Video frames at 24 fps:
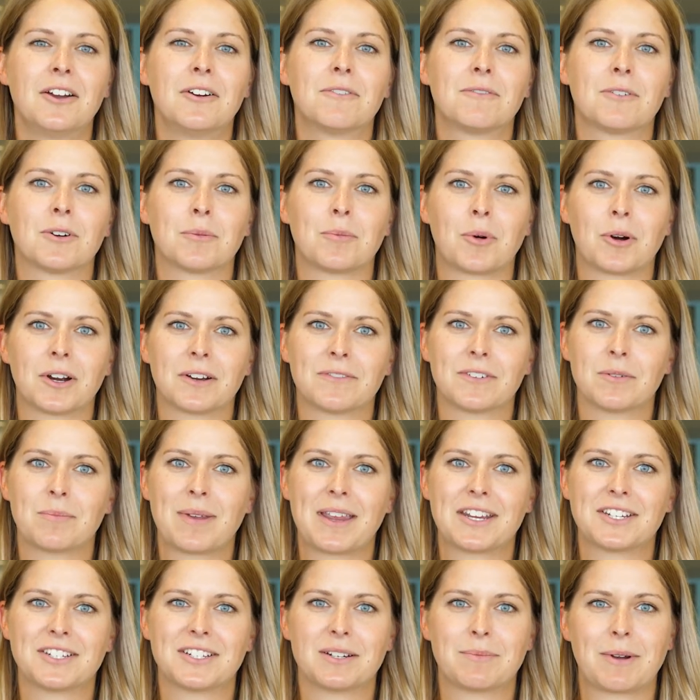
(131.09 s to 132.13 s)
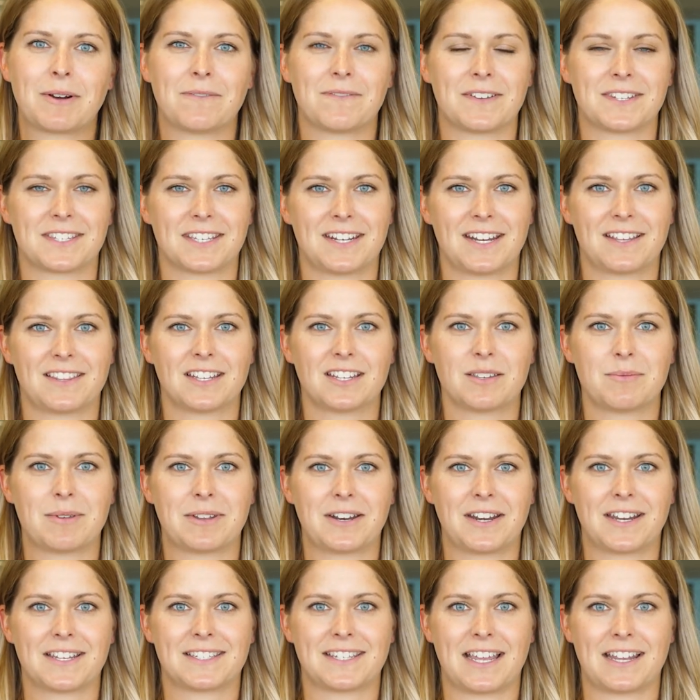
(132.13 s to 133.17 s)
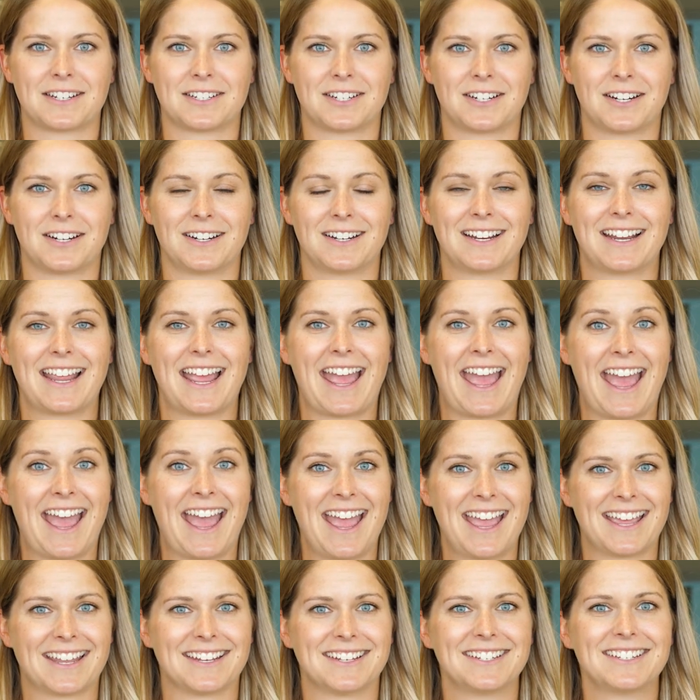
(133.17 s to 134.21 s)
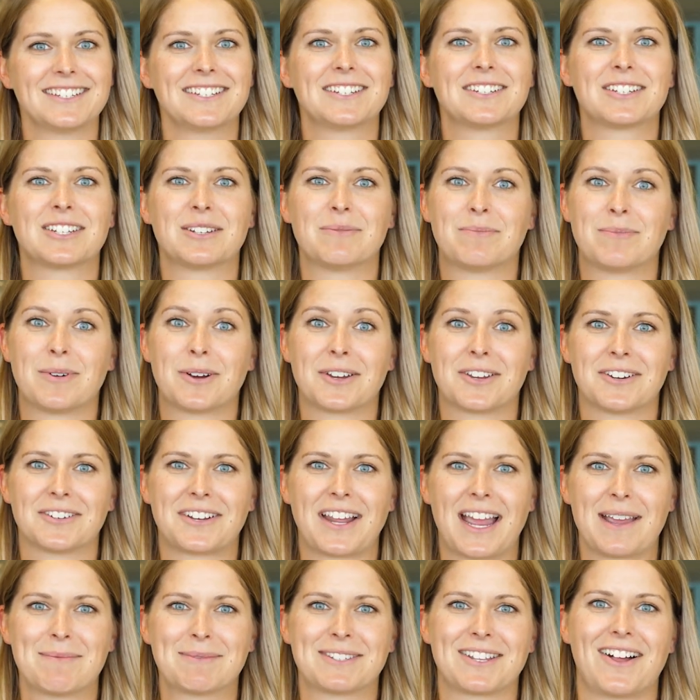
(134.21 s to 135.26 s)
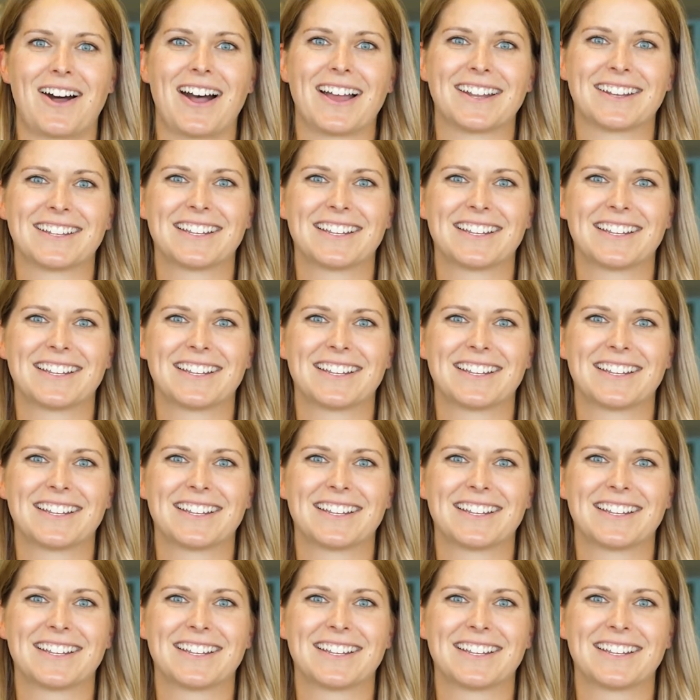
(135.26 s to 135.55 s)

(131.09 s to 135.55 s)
For more information about visiting the community center and to book your time slot,